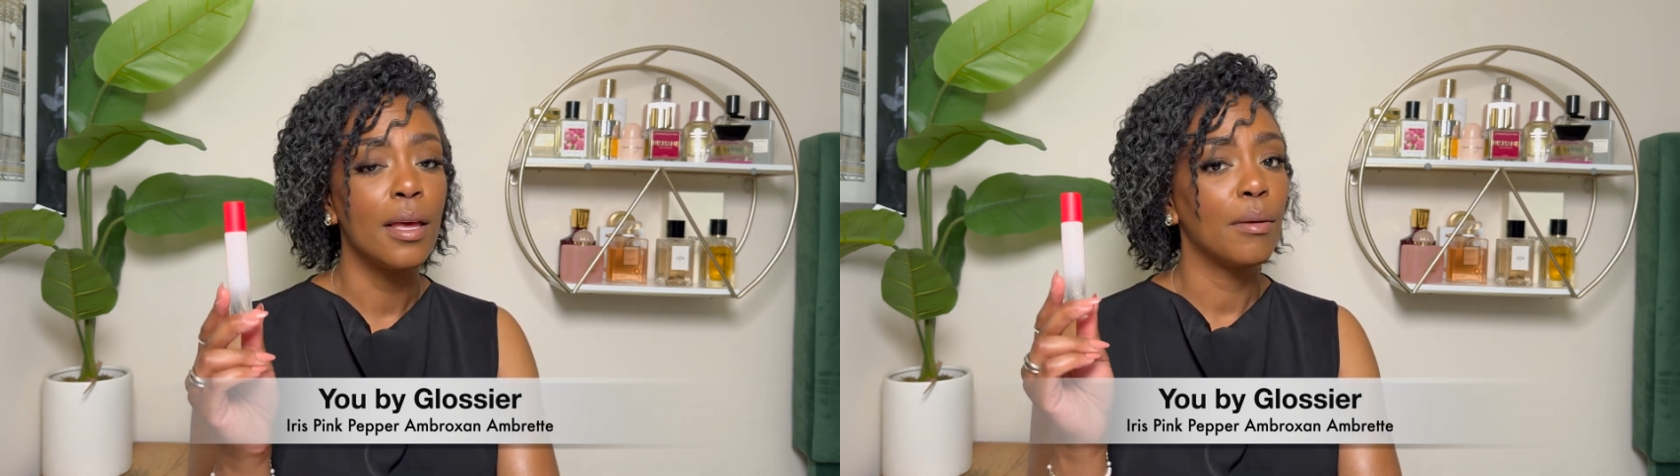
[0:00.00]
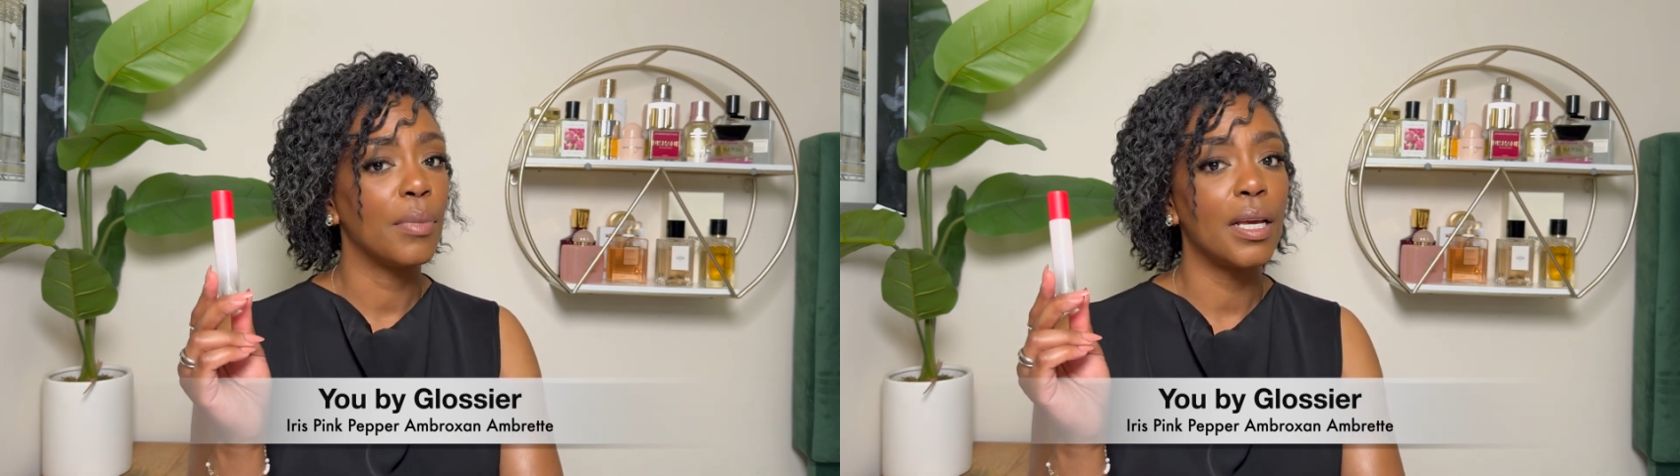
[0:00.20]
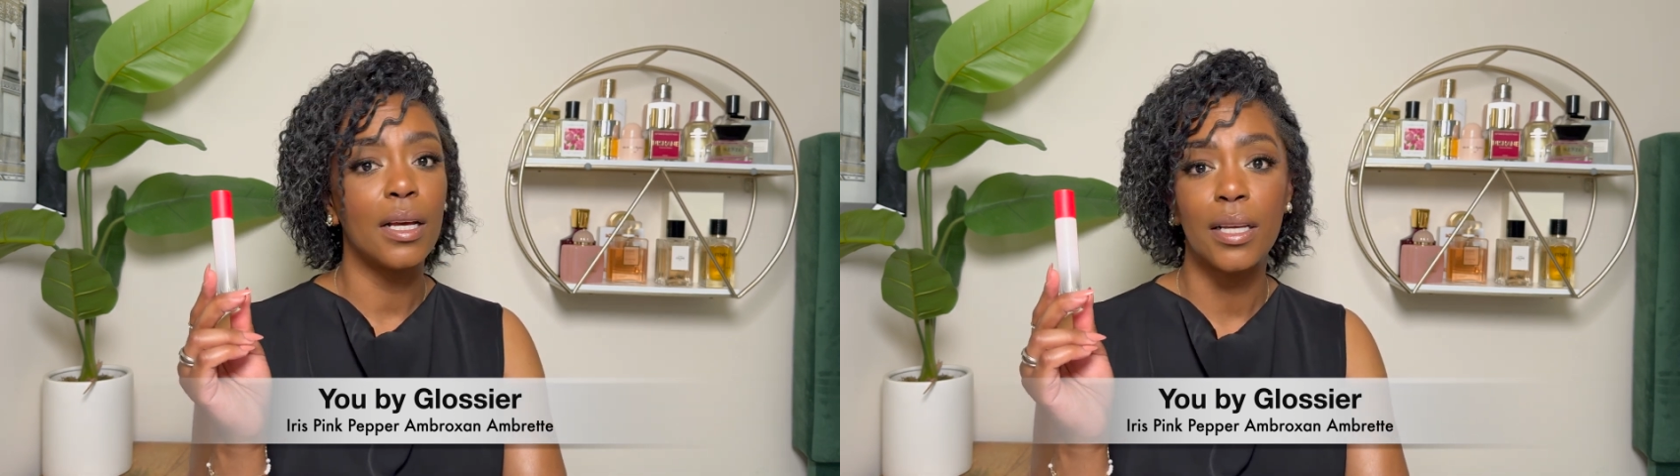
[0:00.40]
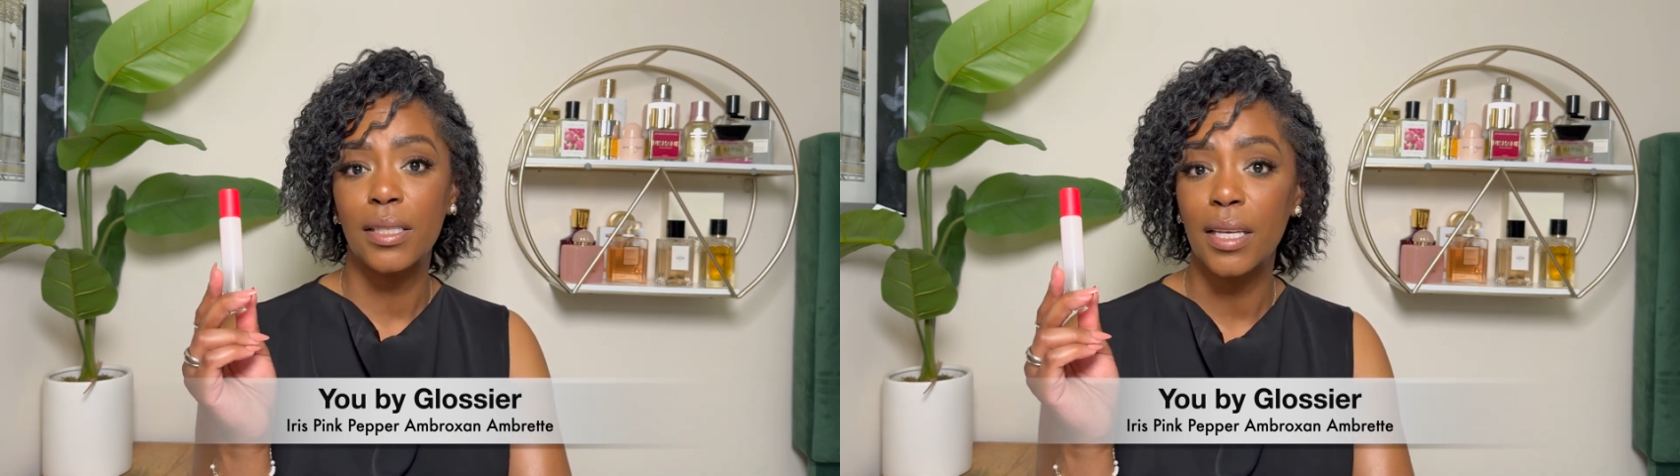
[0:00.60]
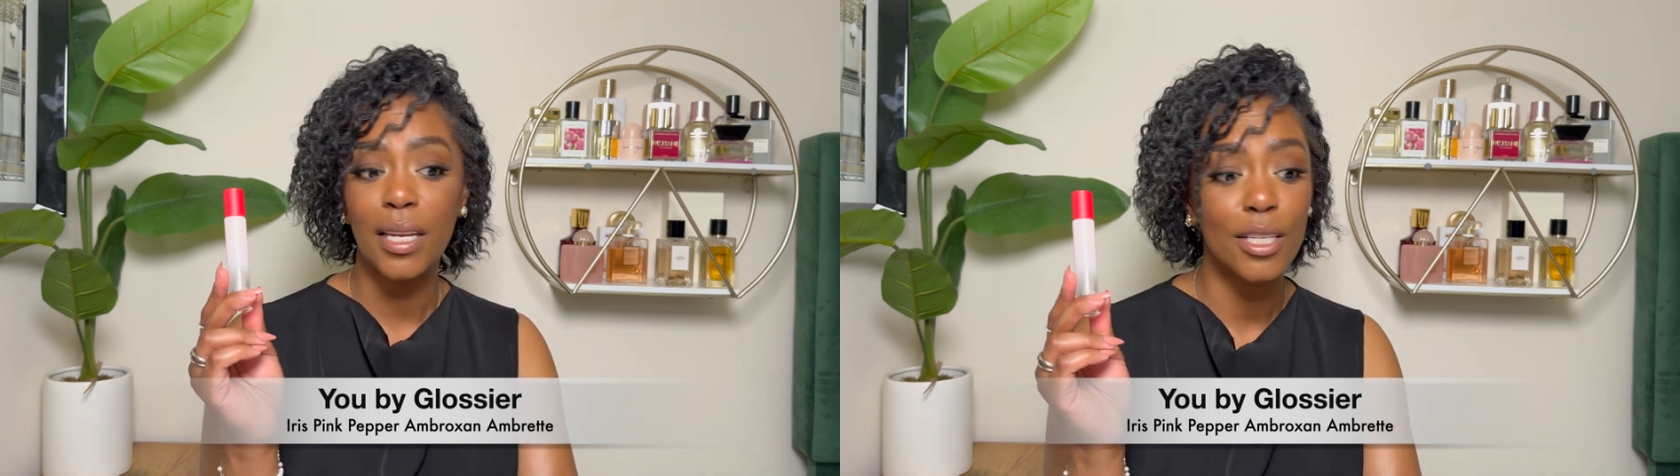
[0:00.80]
because
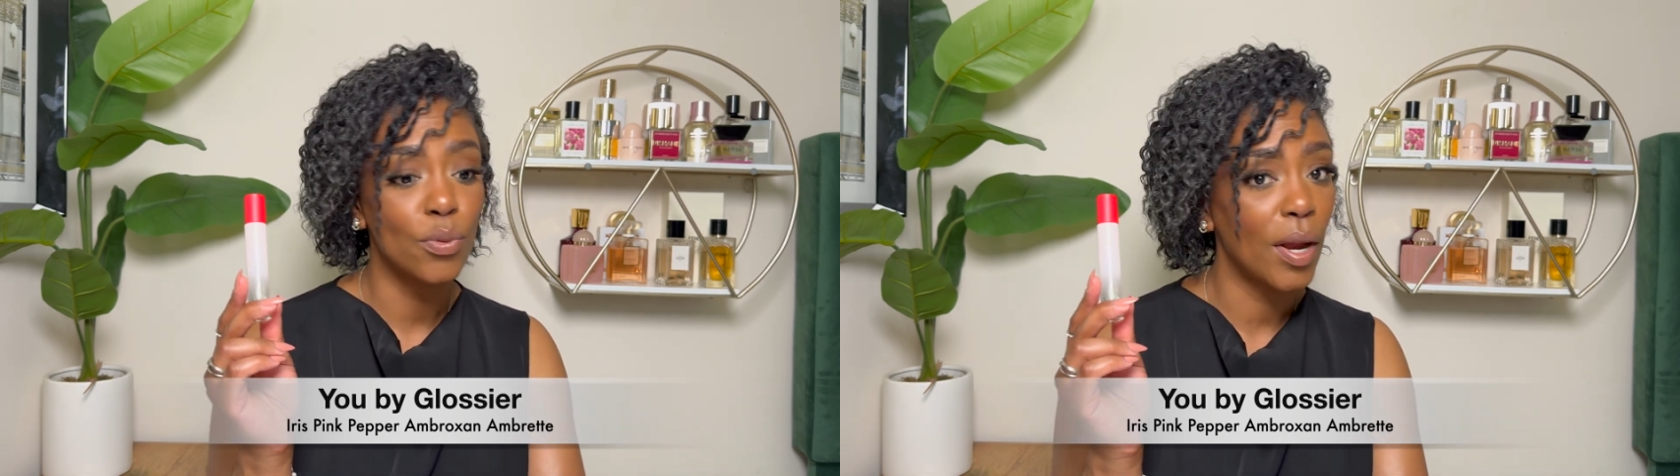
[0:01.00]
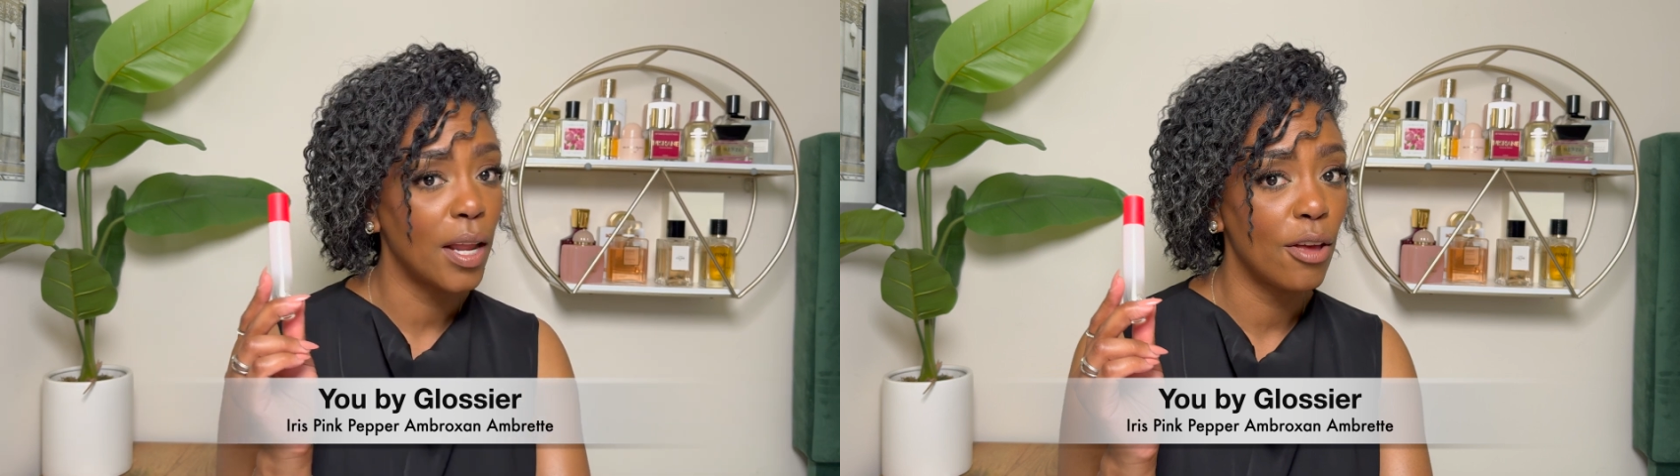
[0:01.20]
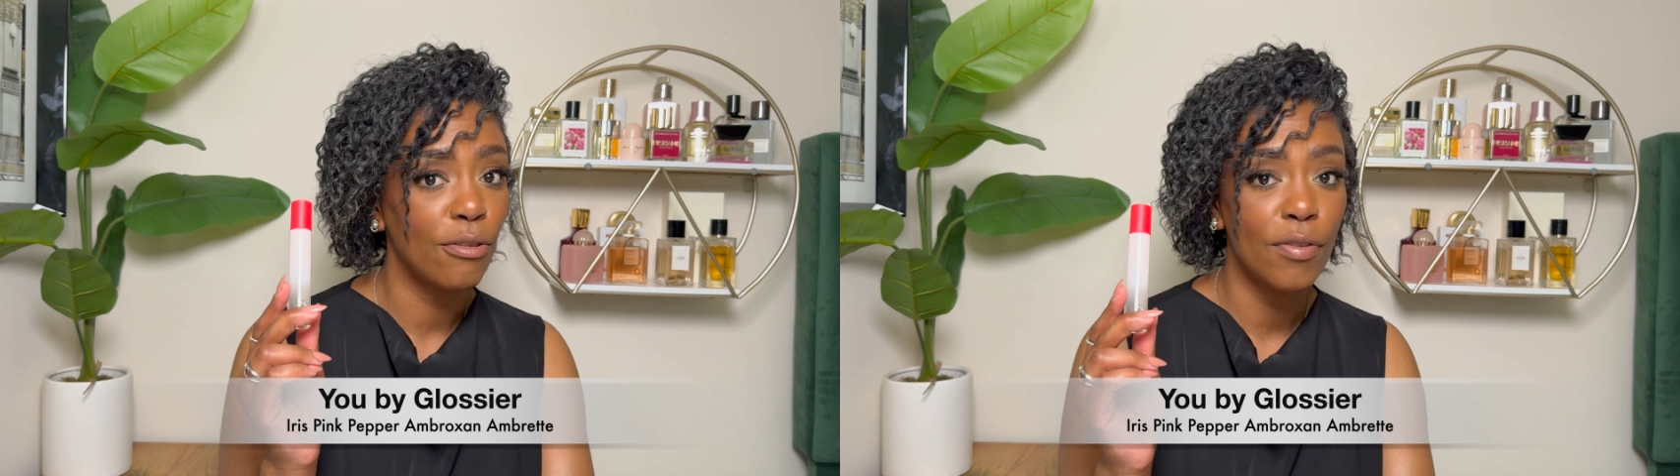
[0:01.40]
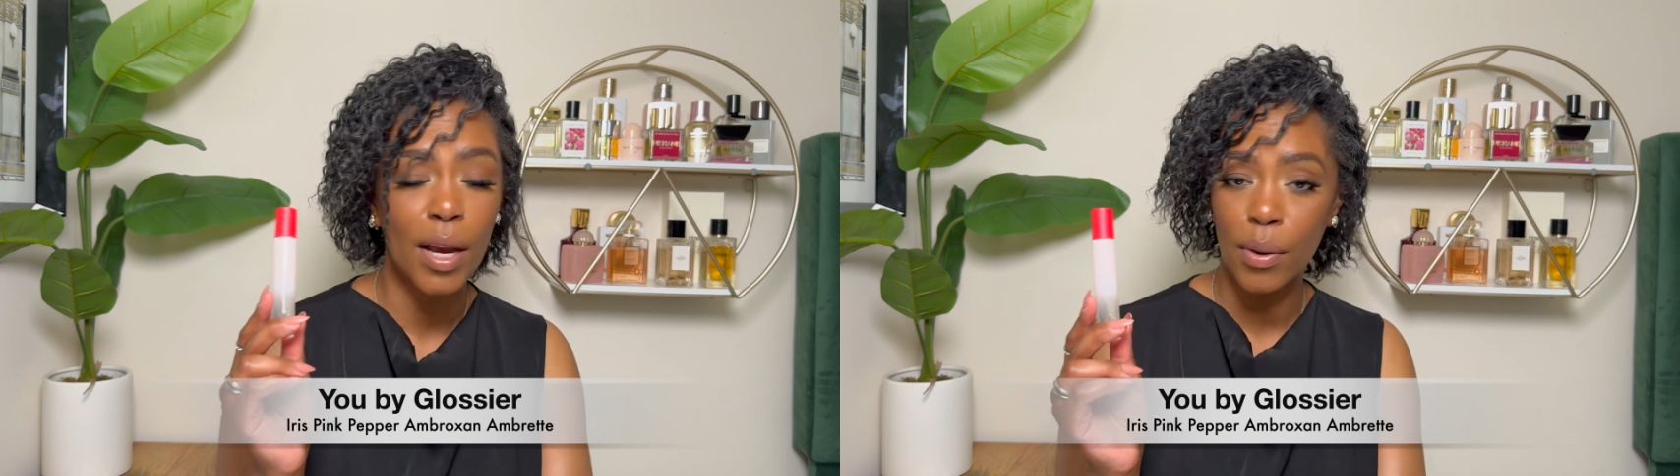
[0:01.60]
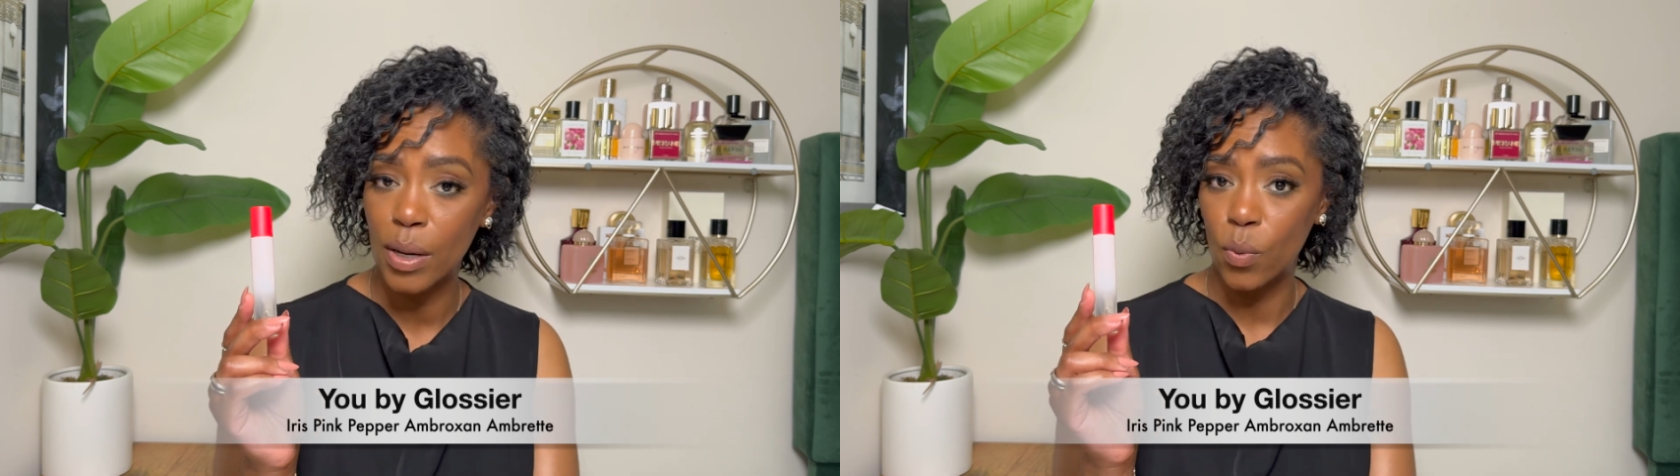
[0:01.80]
it is rated
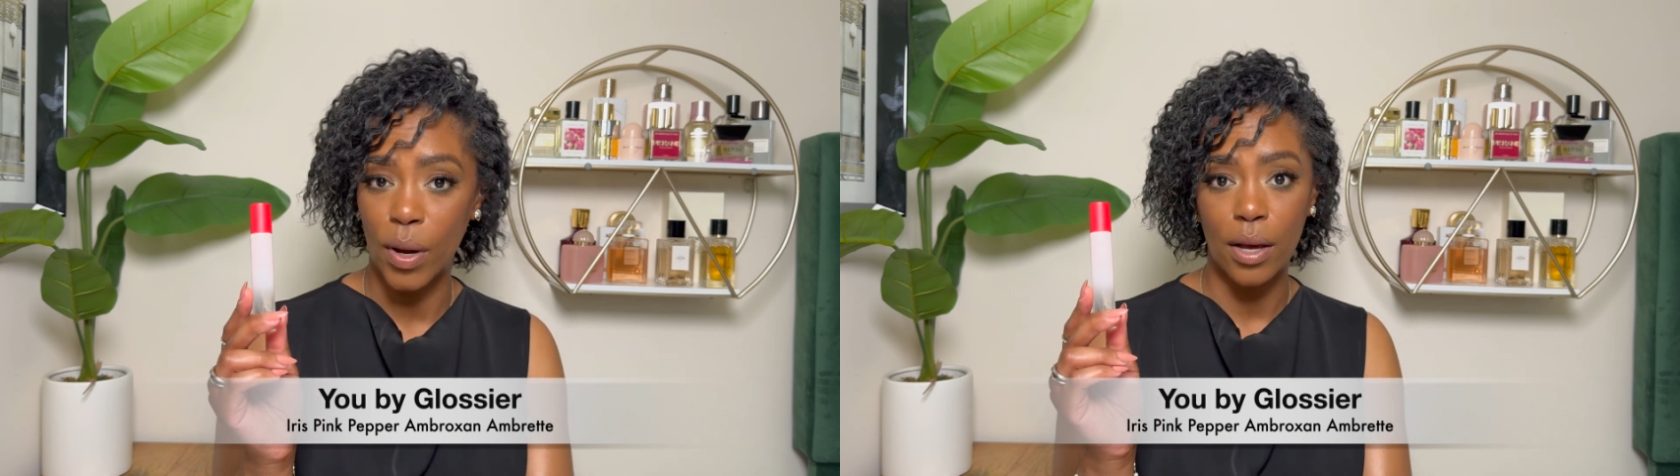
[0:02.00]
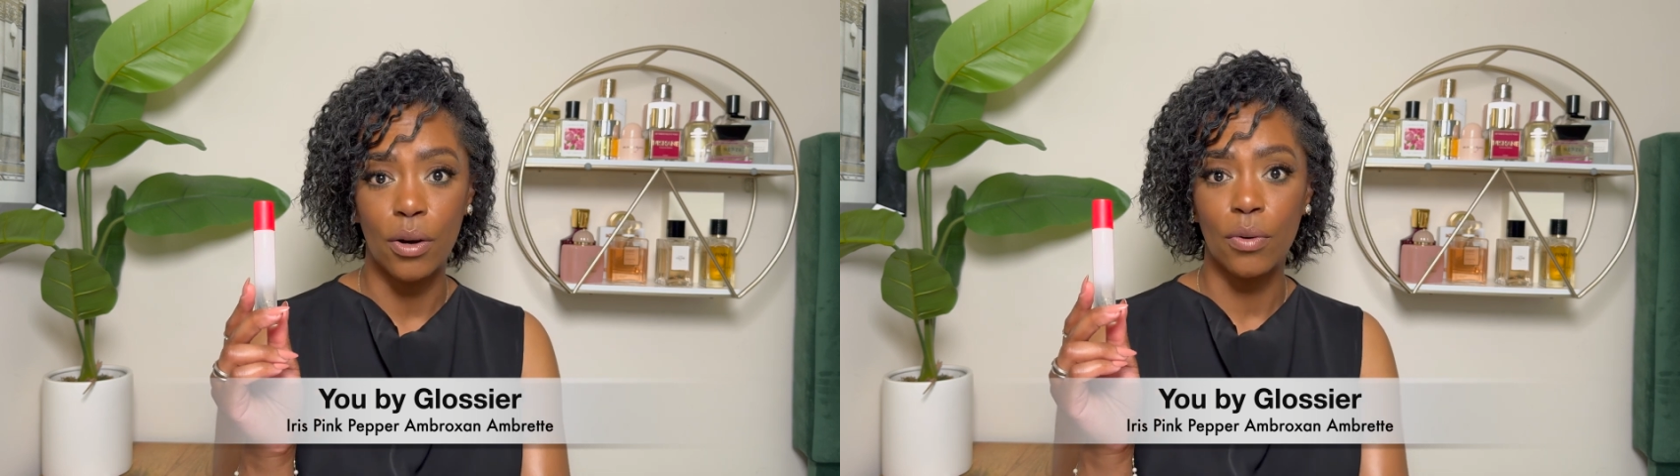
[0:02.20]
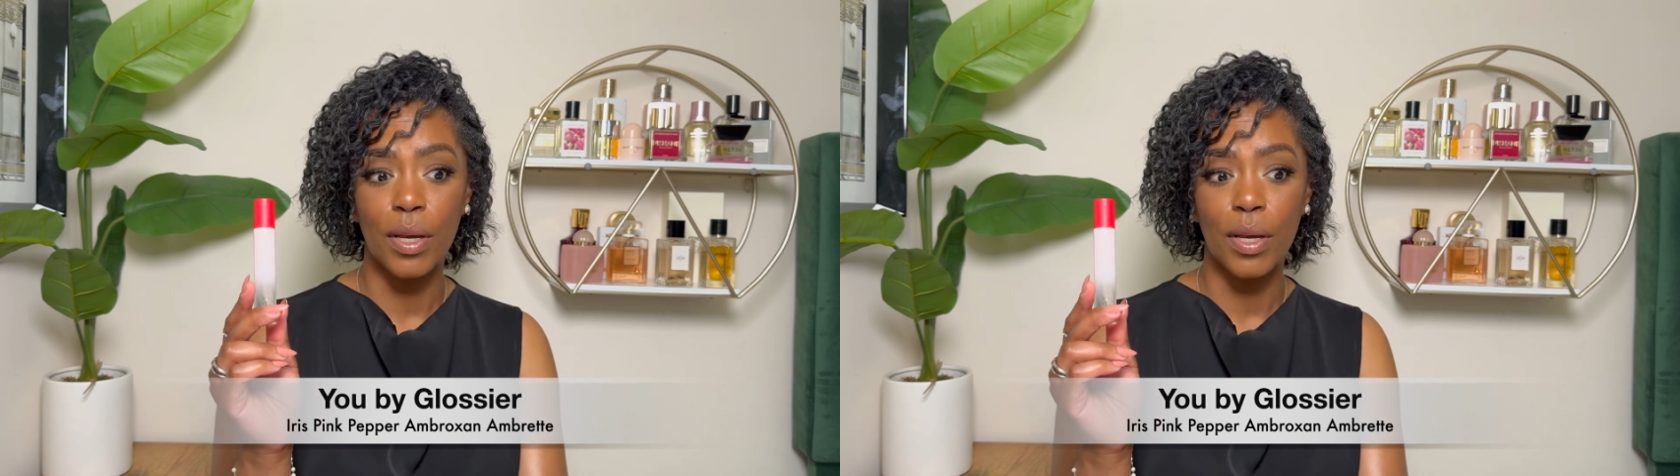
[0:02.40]
very well.